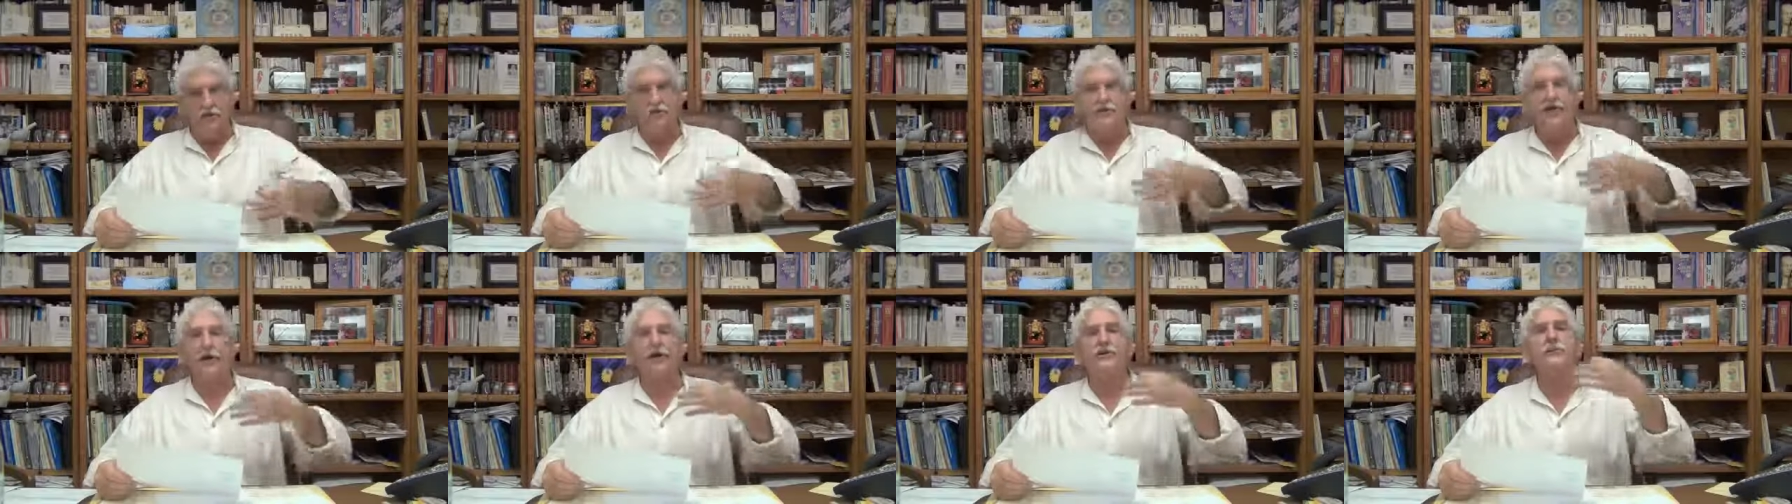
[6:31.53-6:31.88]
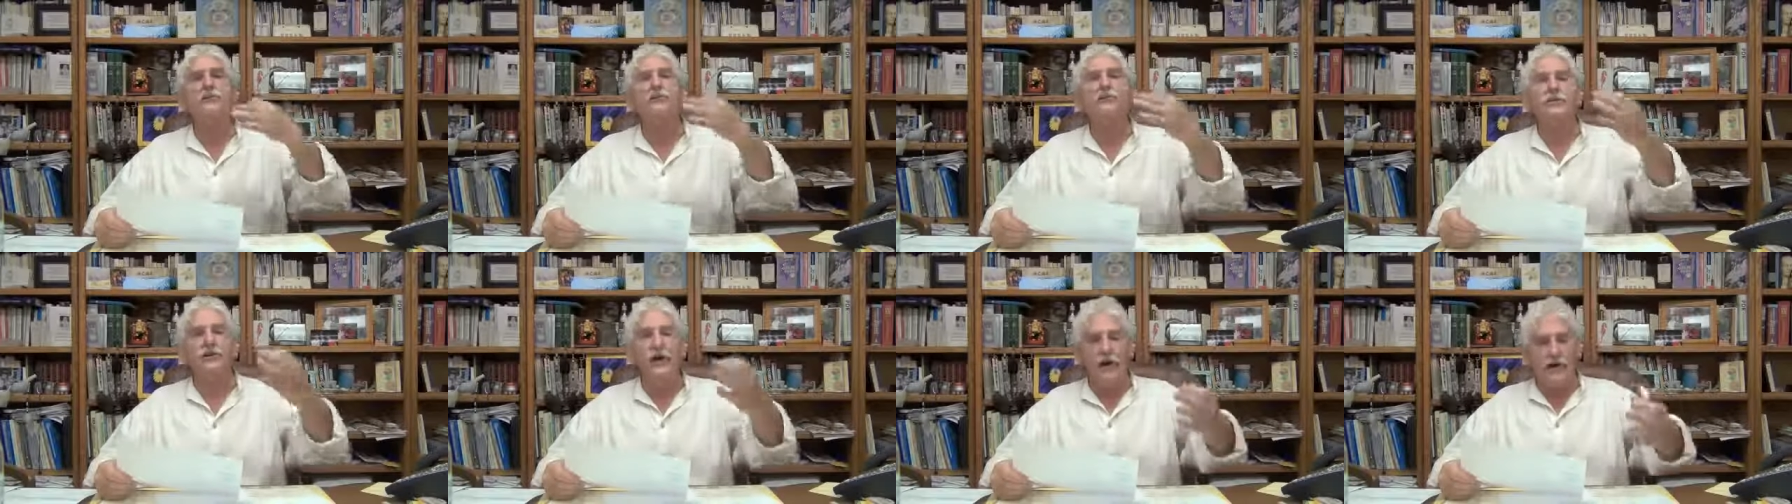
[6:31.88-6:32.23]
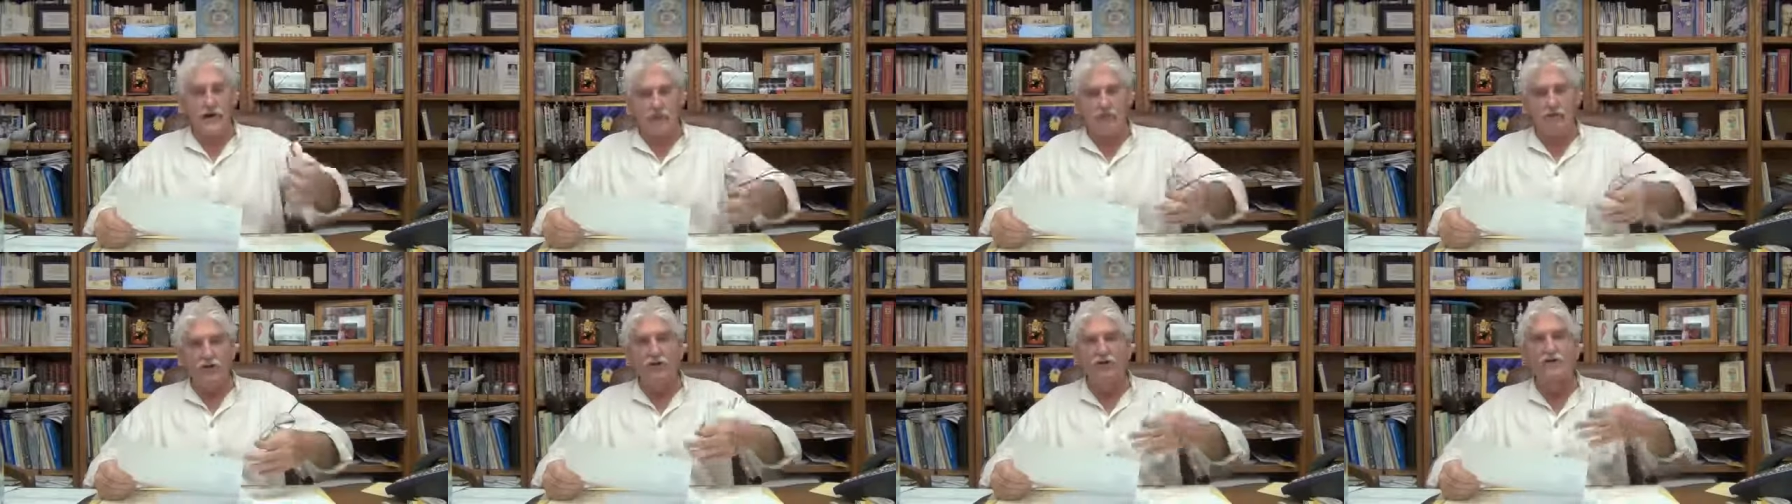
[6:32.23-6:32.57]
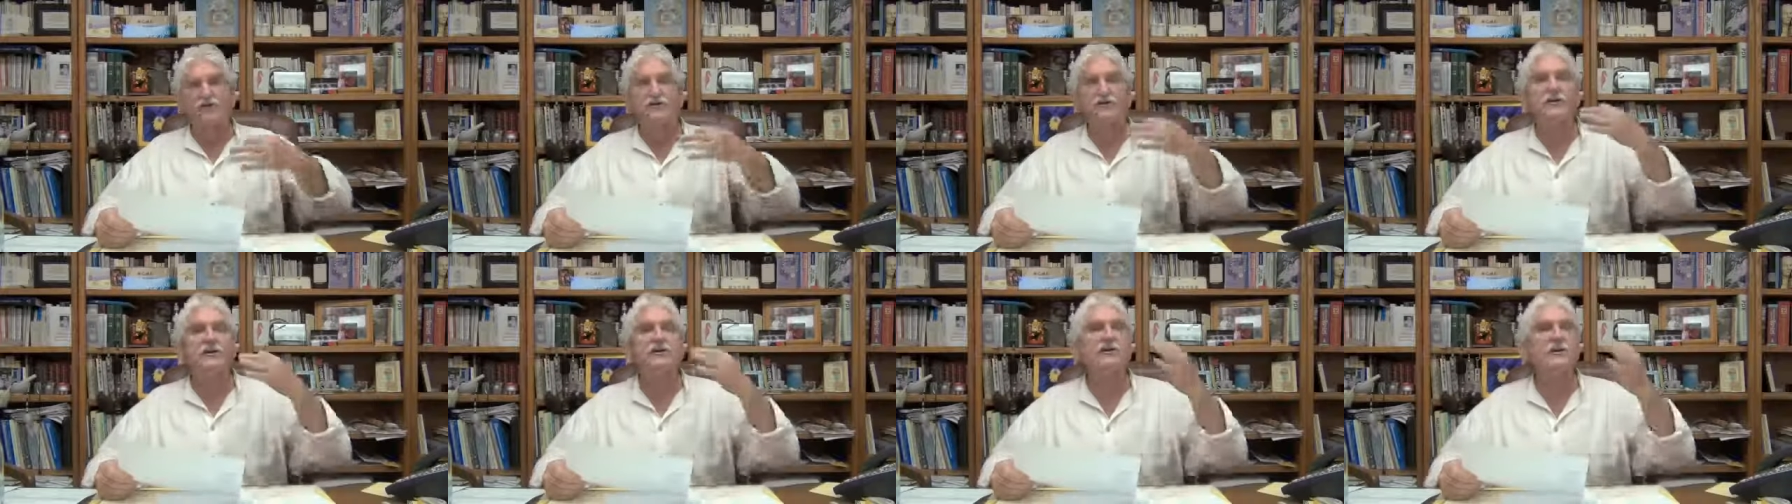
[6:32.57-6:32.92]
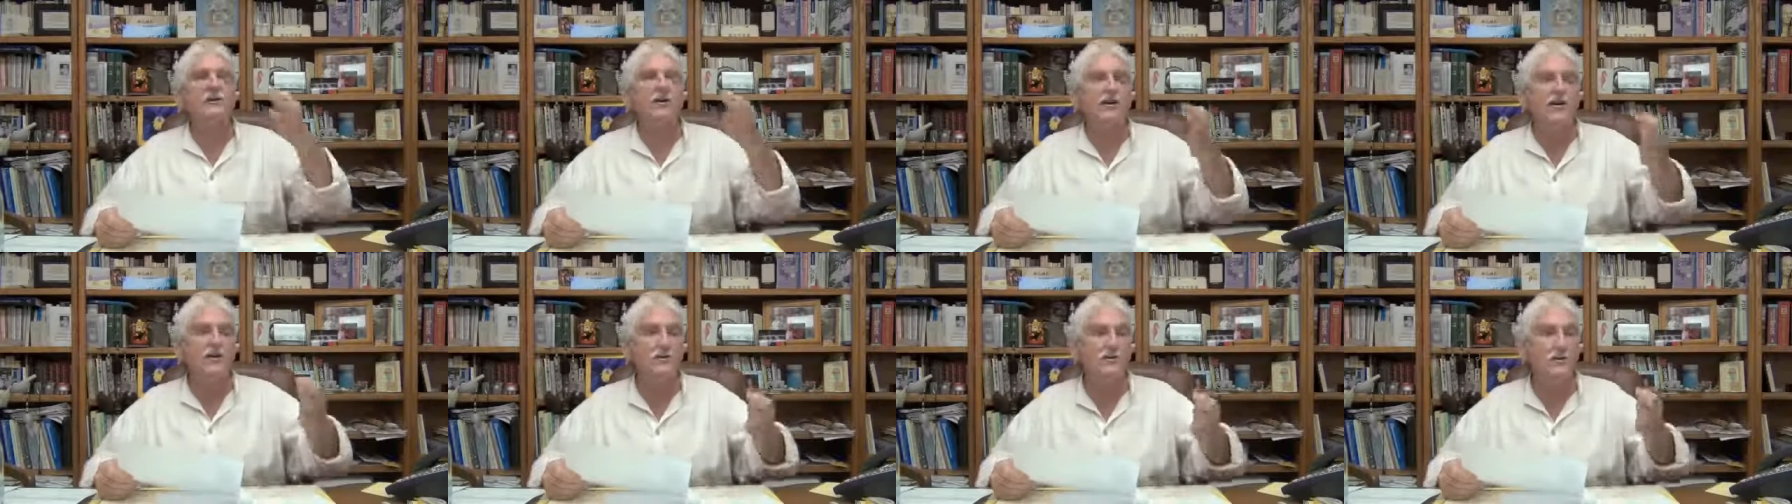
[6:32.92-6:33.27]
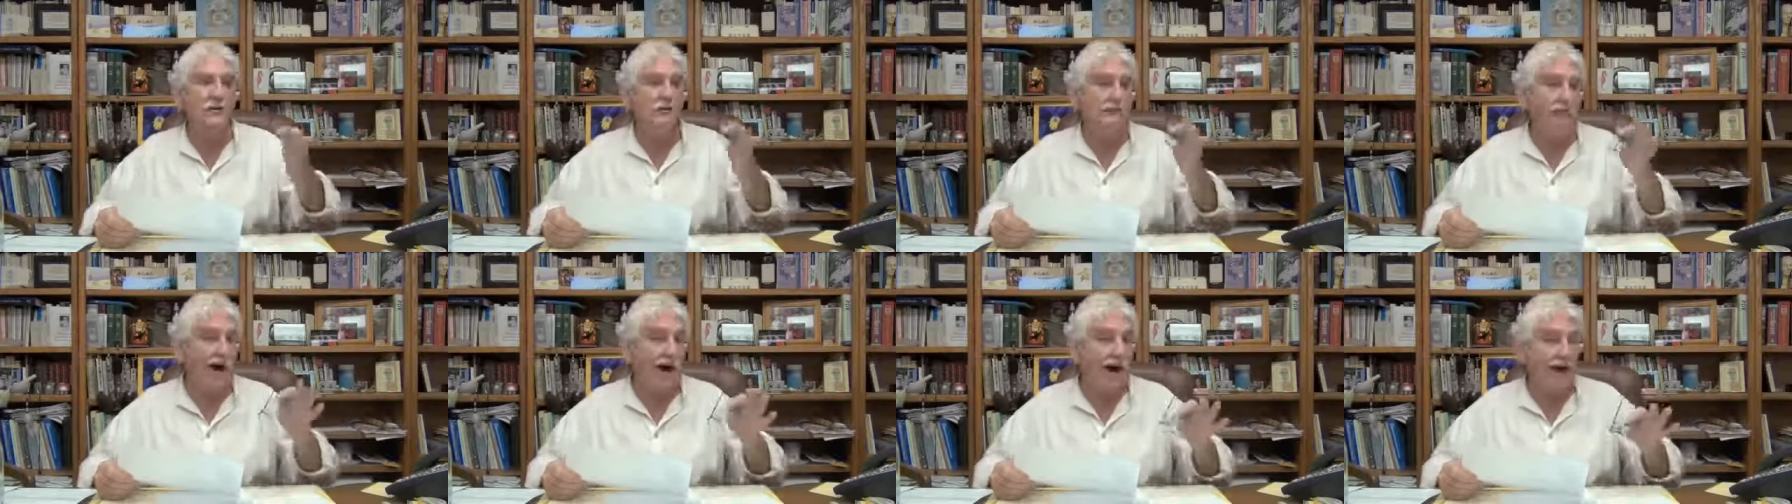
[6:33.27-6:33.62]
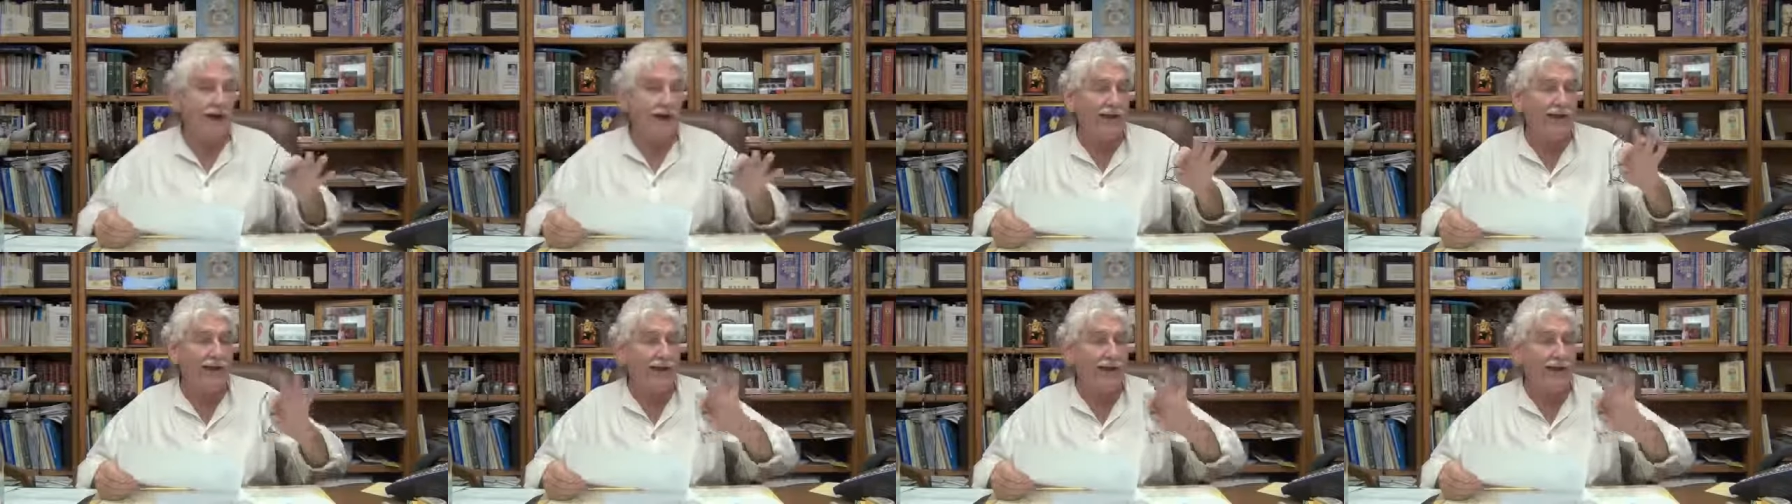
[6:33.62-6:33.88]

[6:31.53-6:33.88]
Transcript: They're recharged. If you consider the human body